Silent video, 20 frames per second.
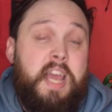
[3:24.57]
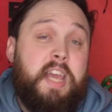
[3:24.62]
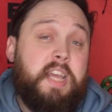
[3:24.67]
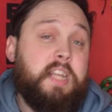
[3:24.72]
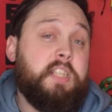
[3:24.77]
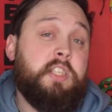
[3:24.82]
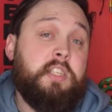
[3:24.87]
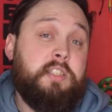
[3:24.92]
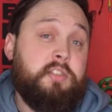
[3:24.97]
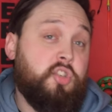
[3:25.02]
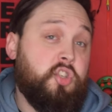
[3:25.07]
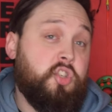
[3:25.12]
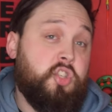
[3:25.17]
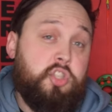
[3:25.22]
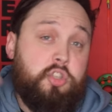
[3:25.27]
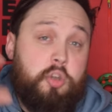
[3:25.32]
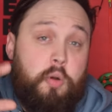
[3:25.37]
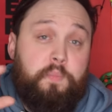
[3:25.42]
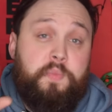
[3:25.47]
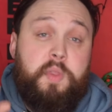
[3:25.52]
It's just to
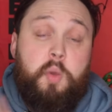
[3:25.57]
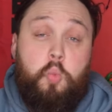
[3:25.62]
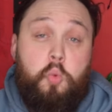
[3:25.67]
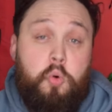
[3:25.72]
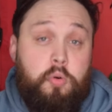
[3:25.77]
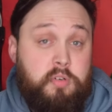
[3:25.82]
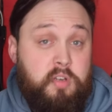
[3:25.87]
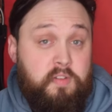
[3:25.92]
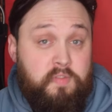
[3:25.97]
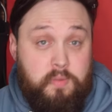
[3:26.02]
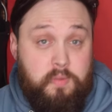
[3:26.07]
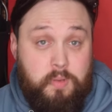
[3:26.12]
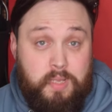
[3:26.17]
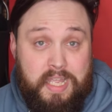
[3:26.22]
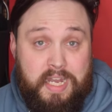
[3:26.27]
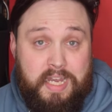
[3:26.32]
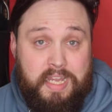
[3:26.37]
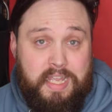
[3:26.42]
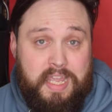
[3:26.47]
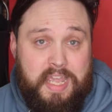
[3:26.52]
stop the water from
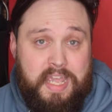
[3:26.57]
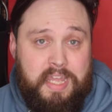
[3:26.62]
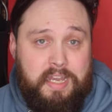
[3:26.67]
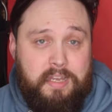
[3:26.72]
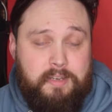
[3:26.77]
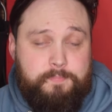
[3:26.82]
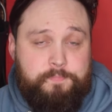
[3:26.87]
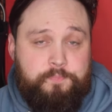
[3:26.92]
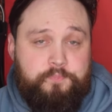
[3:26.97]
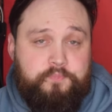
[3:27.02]
getting in.